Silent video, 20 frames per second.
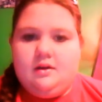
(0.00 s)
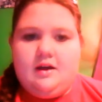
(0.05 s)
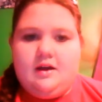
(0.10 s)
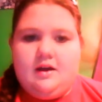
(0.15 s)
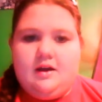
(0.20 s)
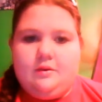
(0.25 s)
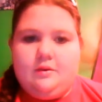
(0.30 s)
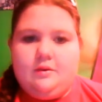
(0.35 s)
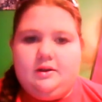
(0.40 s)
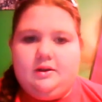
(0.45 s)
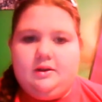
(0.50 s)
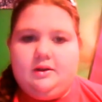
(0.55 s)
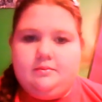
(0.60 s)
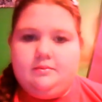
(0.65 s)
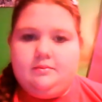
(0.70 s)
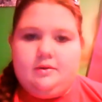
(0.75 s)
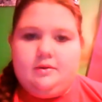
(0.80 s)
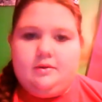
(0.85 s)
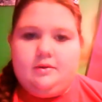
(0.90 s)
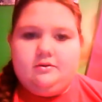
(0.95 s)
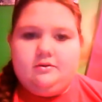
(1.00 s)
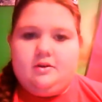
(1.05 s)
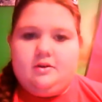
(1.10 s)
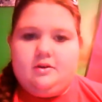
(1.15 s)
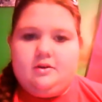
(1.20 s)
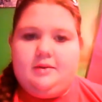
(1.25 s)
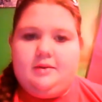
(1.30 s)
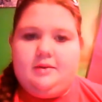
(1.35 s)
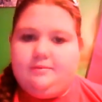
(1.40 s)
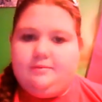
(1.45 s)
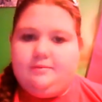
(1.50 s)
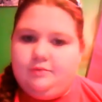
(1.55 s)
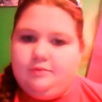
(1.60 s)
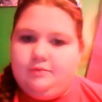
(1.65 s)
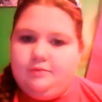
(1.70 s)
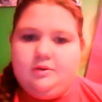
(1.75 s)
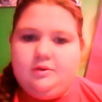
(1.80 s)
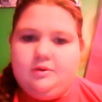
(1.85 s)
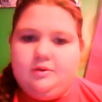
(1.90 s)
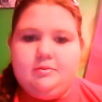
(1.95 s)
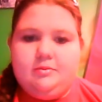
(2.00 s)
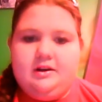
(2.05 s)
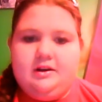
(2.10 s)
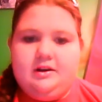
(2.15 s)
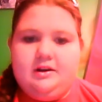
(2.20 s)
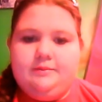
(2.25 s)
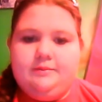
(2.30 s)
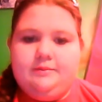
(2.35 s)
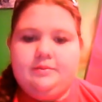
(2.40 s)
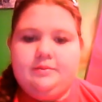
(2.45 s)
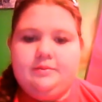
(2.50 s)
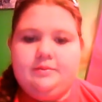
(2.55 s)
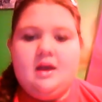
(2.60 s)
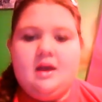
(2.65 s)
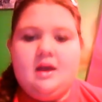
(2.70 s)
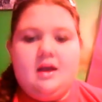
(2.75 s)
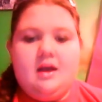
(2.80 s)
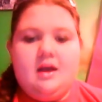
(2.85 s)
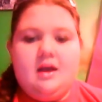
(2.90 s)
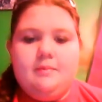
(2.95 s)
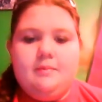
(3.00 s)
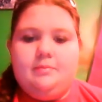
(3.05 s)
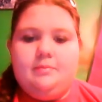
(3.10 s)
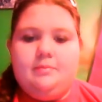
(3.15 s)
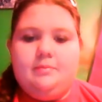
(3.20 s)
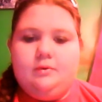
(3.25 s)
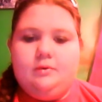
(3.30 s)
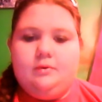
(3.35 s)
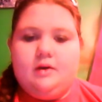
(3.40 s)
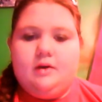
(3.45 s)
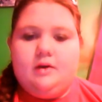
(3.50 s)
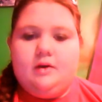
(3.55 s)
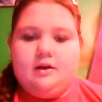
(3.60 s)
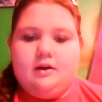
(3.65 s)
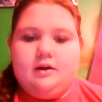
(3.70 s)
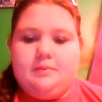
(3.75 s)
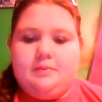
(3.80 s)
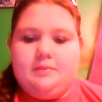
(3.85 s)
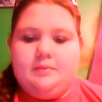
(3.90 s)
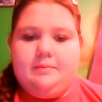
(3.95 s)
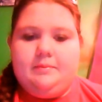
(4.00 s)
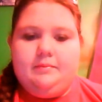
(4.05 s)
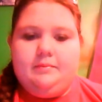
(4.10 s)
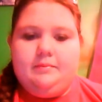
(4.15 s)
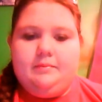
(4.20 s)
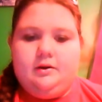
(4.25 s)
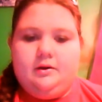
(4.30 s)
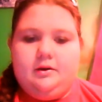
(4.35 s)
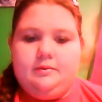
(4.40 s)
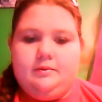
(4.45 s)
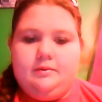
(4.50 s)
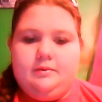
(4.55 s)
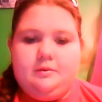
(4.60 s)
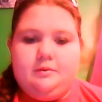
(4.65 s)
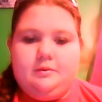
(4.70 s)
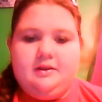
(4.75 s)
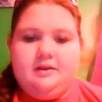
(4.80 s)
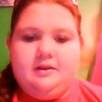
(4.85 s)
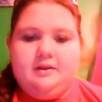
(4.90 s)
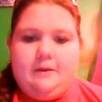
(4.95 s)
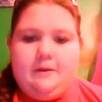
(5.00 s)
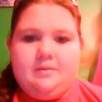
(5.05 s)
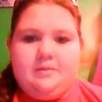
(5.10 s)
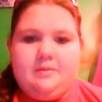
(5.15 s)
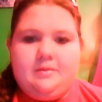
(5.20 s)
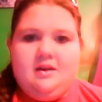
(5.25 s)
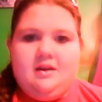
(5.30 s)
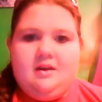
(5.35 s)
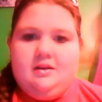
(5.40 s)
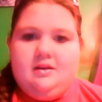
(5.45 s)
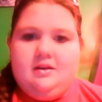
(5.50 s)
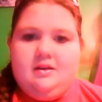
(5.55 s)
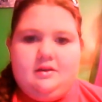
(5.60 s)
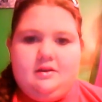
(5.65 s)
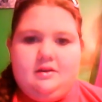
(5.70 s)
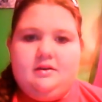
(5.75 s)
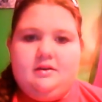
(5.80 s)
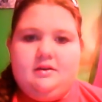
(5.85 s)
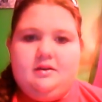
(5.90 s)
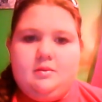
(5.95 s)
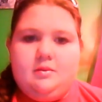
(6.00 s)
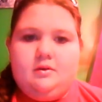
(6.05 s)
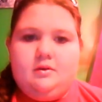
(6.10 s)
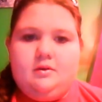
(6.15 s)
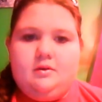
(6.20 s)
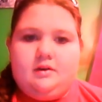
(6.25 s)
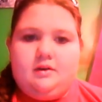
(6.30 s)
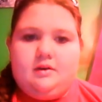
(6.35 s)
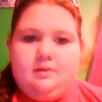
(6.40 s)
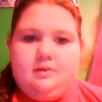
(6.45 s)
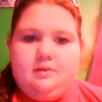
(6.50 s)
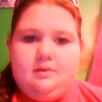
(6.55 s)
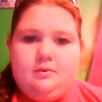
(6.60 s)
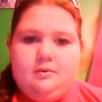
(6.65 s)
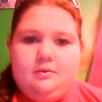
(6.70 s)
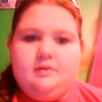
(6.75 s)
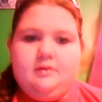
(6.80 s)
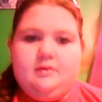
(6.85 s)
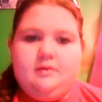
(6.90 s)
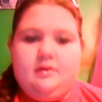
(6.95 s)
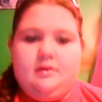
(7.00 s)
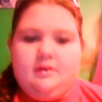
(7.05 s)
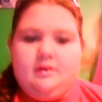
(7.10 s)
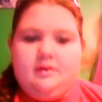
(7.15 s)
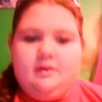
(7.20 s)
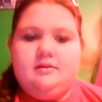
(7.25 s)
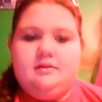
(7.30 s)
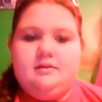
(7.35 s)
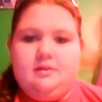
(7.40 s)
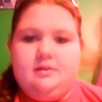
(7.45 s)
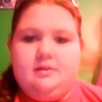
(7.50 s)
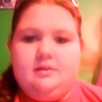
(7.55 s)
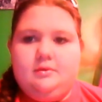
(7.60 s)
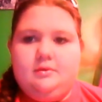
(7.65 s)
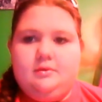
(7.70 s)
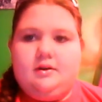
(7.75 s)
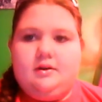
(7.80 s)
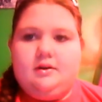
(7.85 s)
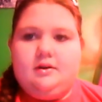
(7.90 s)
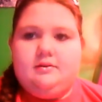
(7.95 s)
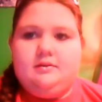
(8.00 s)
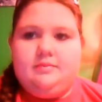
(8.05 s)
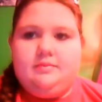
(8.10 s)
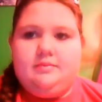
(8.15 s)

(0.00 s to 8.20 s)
Halloween, monsters are coming out. No deeper meaning. And Boondocks by Little Big Town. They're in the Boondocks. They're born and raised in the Boondocks.